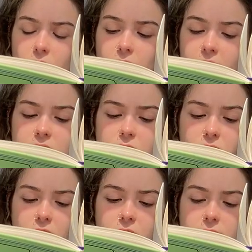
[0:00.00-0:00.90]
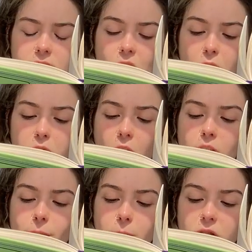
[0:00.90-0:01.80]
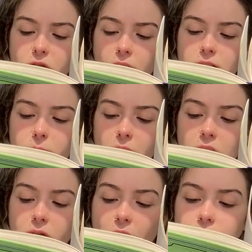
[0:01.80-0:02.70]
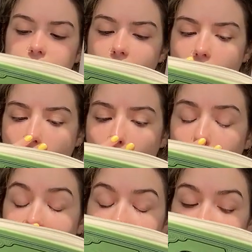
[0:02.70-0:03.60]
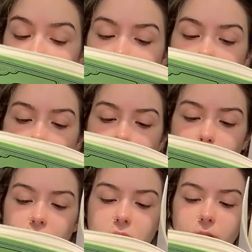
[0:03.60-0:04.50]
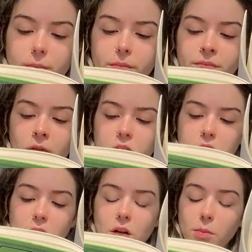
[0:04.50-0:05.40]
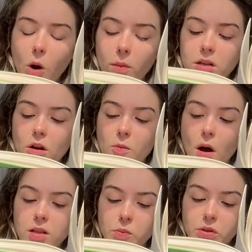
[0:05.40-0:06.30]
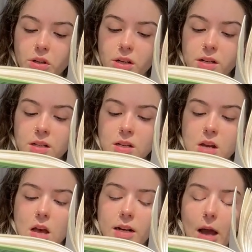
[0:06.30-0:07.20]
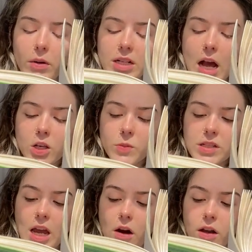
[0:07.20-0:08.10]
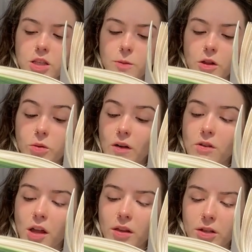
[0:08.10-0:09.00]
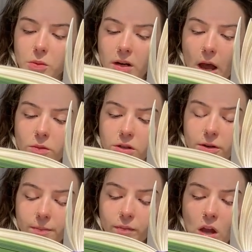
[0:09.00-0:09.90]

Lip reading: lightened feelings on how Frank might be affected by the event, how benefited and how freed. She saw in a moment all the possible good. Now an attachment to Harriet Smith would have nothing to encounter.